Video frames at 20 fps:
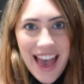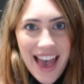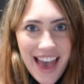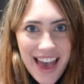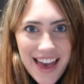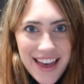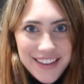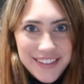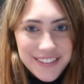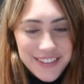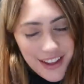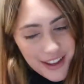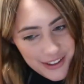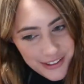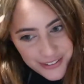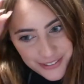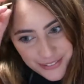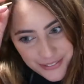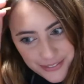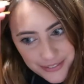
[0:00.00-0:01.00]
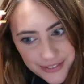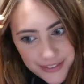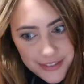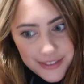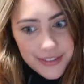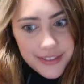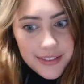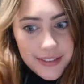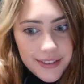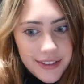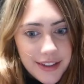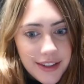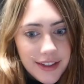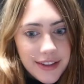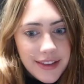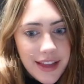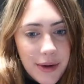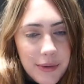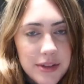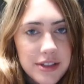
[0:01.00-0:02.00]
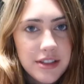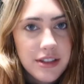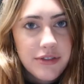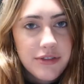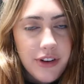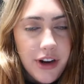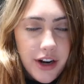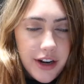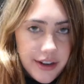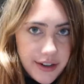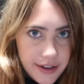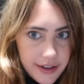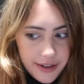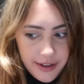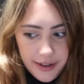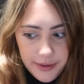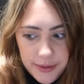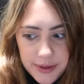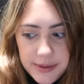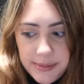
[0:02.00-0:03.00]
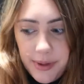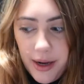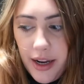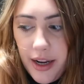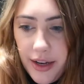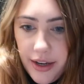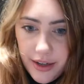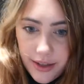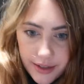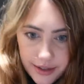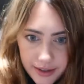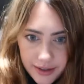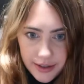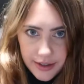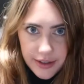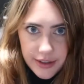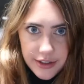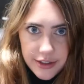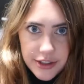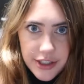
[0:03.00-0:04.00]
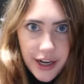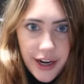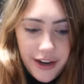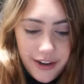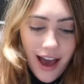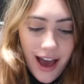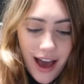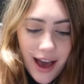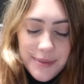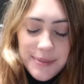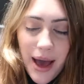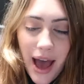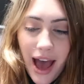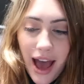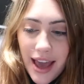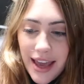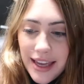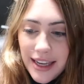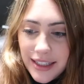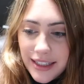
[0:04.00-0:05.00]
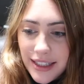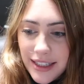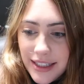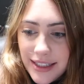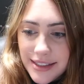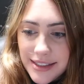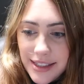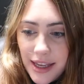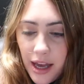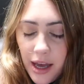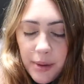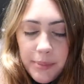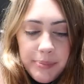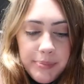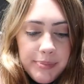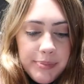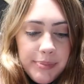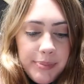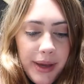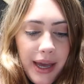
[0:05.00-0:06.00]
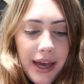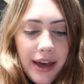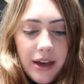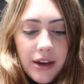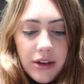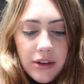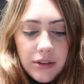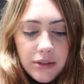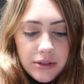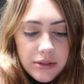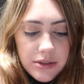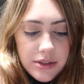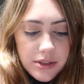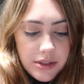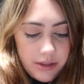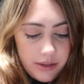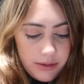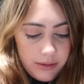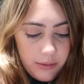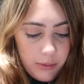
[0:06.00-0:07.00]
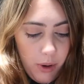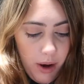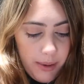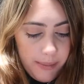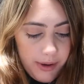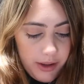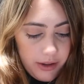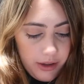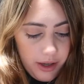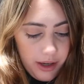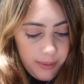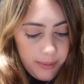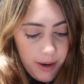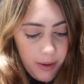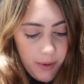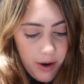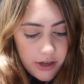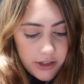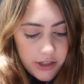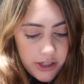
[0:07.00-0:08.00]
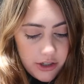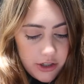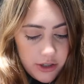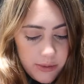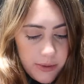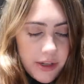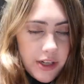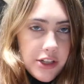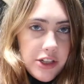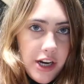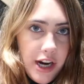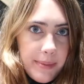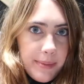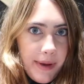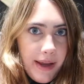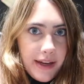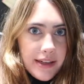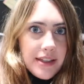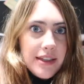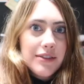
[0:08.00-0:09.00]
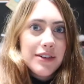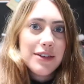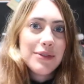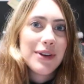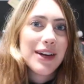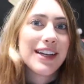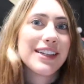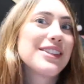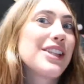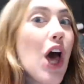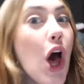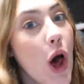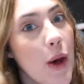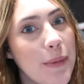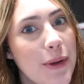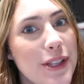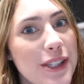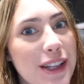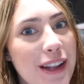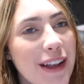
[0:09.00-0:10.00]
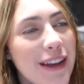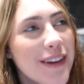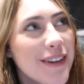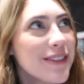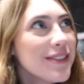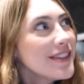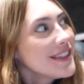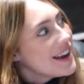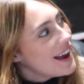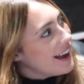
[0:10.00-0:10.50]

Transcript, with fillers: Hello. That wasn't a fart. It was my chair. Um, it is about, why am I looking at my watch? I just wanted to check my activity rings. Almost closed.